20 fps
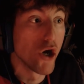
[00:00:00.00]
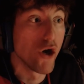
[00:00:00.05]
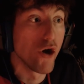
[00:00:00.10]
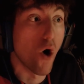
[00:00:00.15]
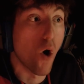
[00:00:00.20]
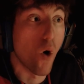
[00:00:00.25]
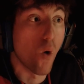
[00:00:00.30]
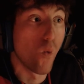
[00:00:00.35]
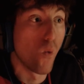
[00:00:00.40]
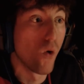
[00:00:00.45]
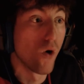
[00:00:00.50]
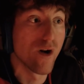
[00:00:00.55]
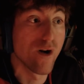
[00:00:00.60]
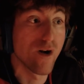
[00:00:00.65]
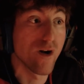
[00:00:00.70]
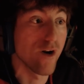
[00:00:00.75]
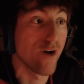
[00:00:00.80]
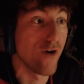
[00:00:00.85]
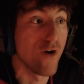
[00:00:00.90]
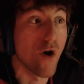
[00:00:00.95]
No.
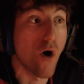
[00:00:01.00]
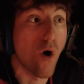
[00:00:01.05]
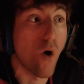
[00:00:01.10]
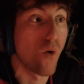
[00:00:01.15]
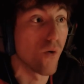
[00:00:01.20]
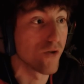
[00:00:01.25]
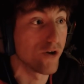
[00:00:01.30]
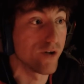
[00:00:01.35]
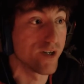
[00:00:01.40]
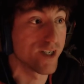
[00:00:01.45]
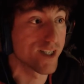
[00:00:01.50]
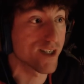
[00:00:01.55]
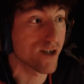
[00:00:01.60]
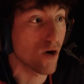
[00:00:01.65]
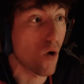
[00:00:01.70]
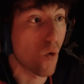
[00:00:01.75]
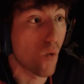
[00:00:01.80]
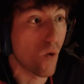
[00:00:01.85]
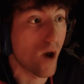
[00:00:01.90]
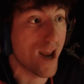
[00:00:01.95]
No, there is
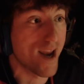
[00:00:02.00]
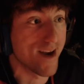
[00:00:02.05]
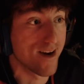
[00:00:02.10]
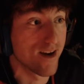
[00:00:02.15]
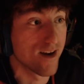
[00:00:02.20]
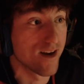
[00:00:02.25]
no way.